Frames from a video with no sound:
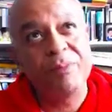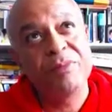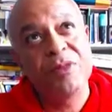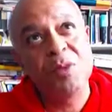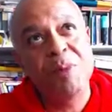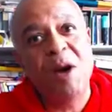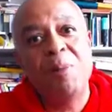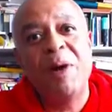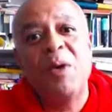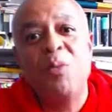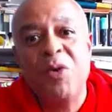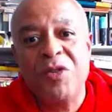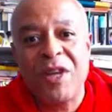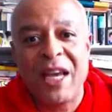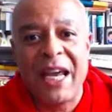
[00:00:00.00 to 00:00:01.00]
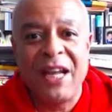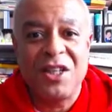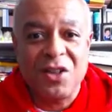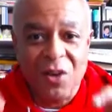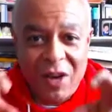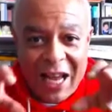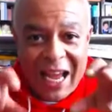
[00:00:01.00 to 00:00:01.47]
you palpate with your hands,
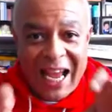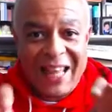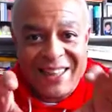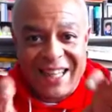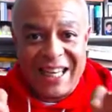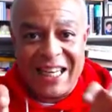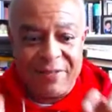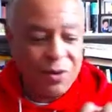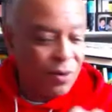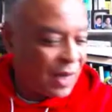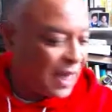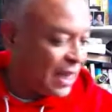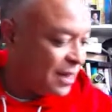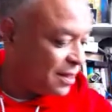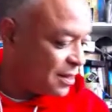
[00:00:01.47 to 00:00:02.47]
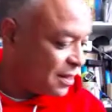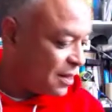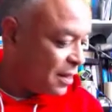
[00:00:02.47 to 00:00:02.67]
not at the end of your hands.